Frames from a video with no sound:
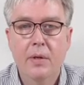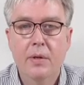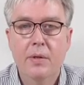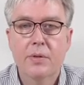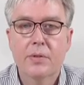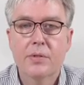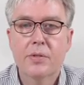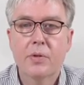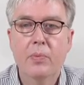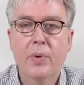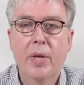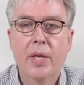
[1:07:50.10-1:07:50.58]

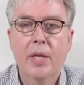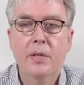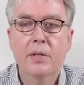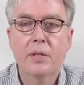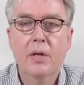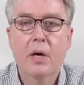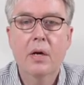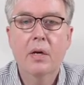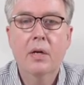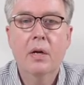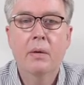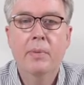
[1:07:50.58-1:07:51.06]
So we can
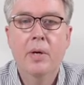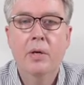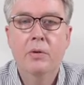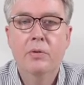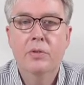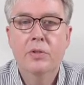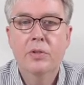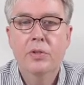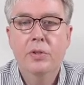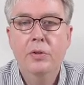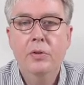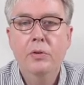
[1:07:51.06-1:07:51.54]
talk
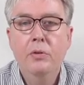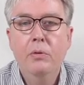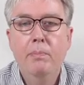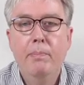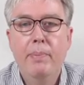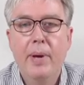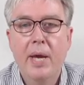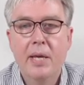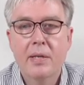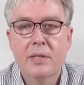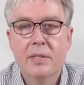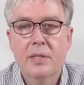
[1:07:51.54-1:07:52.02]
about two
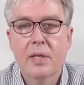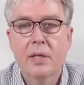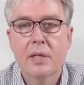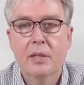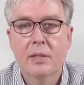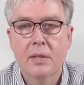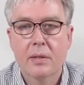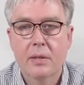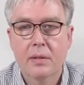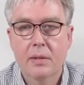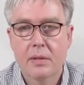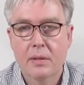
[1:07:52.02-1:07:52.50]
basic
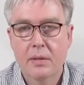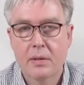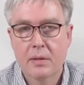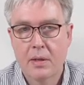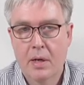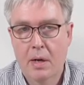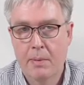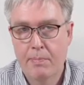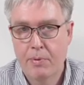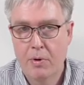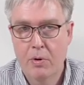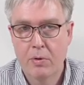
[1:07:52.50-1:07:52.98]

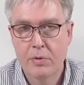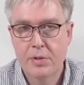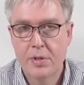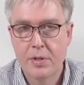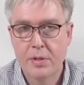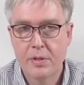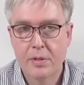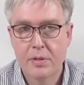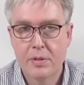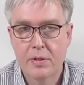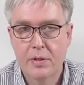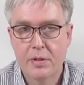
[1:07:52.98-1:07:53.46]

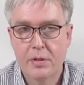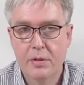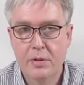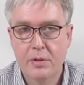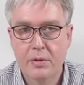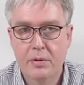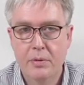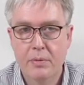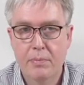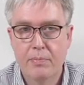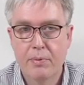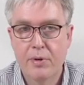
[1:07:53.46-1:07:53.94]
approaches
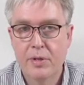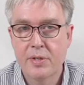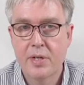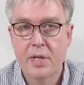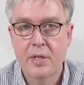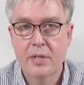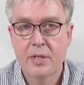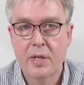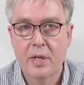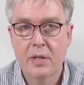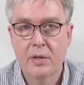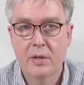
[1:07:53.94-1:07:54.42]
to
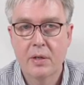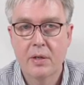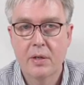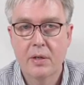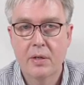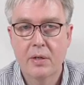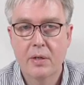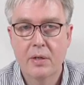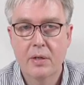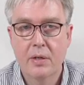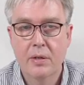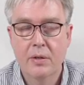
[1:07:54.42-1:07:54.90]
presenting
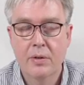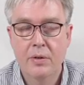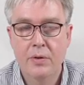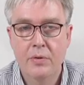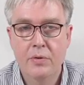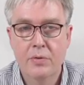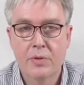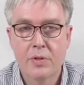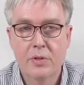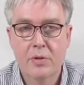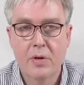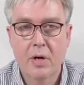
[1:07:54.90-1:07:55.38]

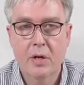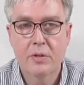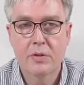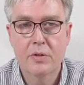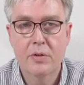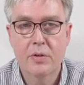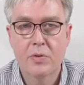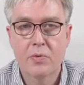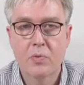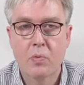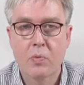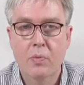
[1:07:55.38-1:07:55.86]
new
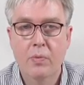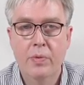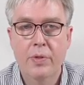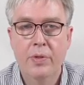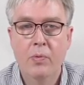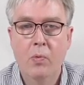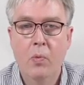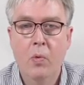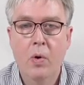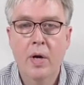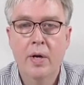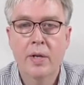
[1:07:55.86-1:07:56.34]
structures.
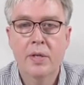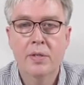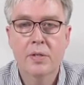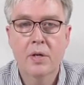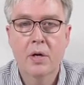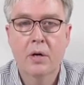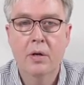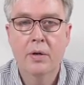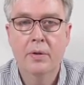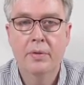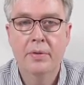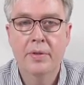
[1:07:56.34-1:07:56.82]
One is
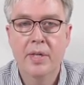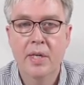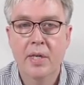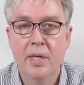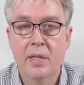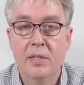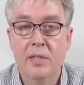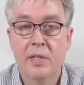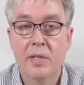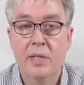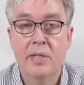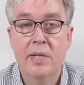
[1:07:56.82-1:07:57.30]
called the
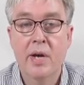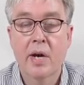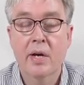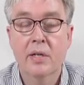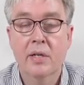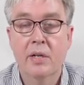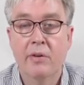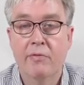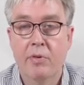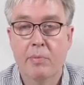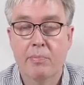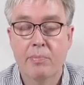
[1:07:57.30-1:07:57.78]

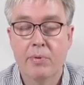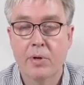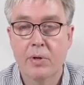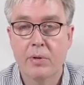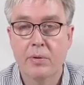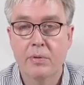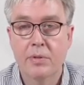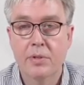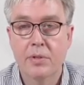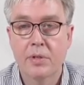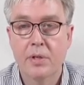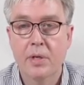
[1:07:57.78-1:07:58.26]
deductive
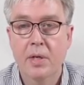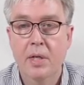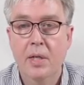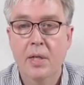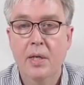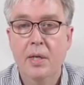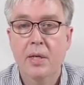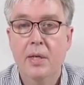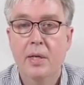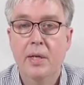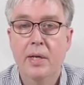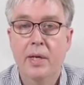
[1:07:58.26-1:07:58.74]
approach.
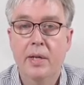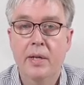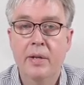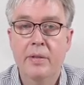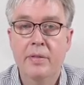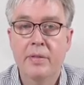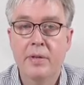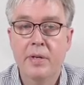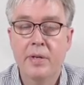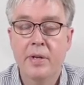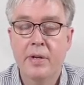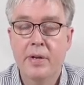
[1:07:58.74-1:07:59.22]
And
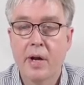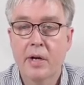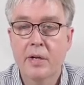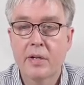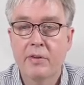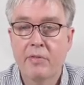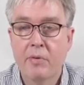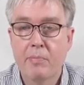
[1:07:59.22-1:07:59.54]
in the deductive